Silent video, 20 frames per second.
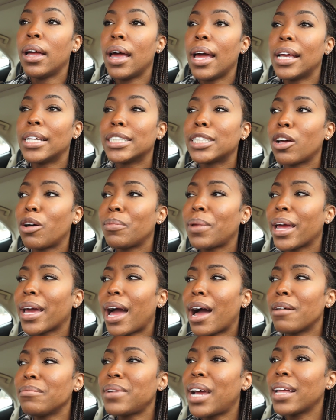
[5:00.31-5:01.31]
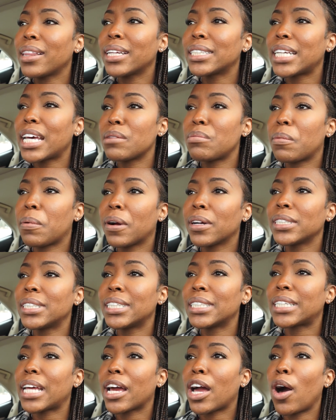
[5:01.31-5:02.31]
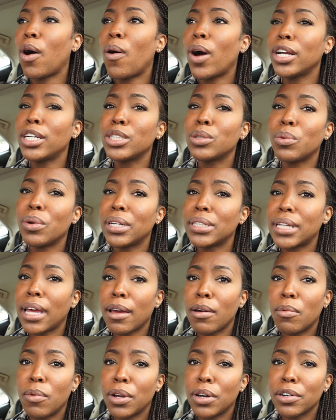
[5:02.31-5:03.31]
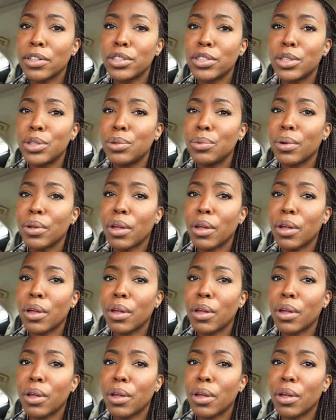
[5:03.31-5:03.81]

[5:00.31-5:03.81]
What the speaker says: And so I'm like, I'm not the type of person that's like, oh, I just want to take 1 or 2 and